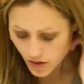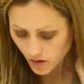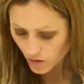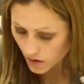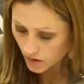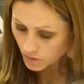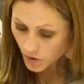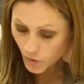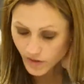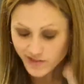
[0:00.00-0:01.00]
You know,
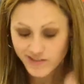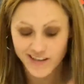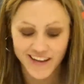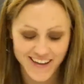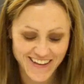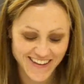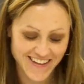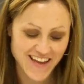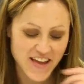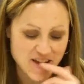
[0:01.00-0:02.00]
always. I
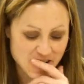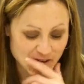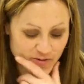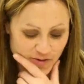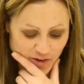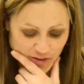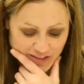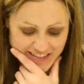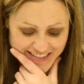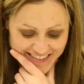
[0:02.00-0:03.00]
don't know if we're
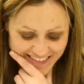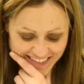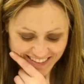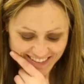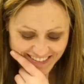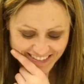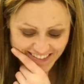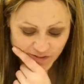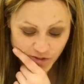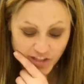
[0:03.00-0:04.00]
always
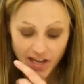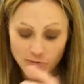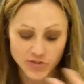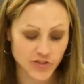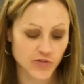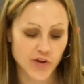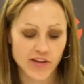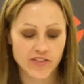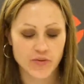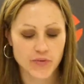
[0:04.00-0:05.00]
really able to do
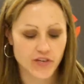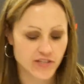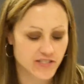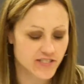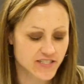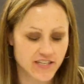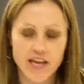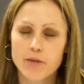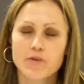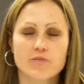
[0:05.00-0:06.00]
anything, because it's a
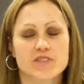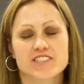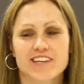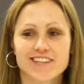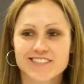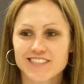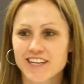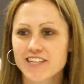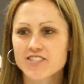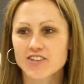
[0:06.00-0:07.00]
game of mistakes,
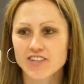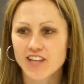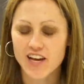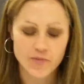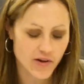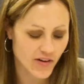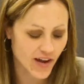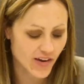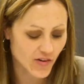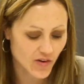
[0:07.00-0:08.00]
and it's a lot
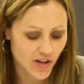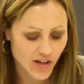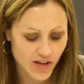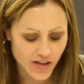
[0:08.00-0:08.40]
about how,